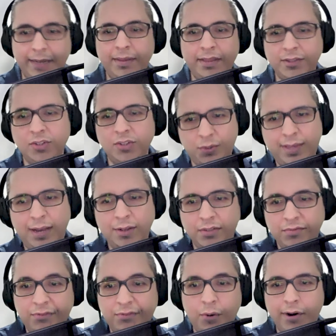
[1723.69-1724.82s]
I mean, this was
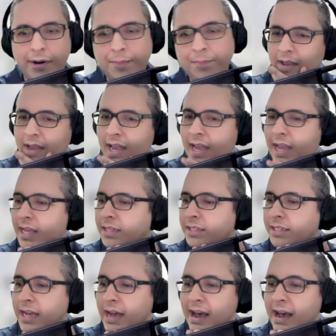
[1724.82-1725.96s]
2004
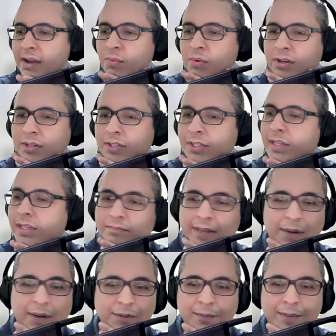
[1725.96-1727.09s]
and I was
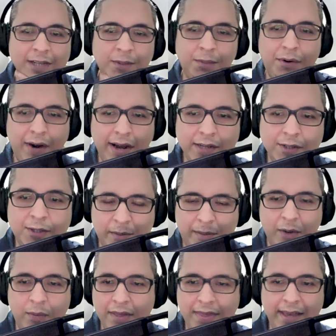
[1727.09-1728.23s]
I was mesmerized
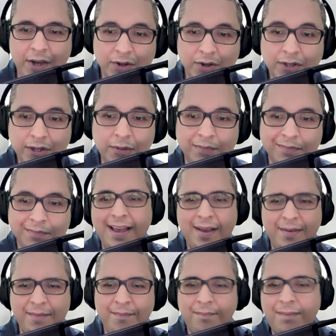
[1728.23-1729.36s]
by what they could do
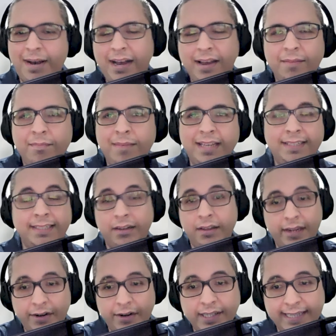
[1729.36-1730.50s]
and by basically
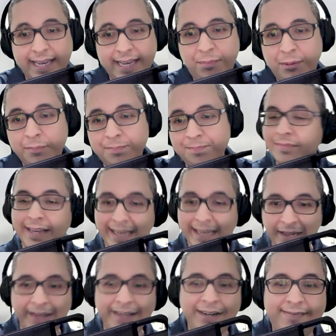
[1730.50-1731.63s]
their example yeah.
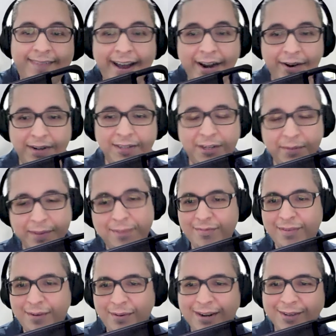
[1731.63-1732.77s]
it lit a fire under me,
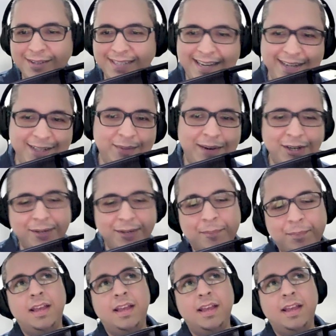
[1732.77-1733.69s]
if I want to use that expression.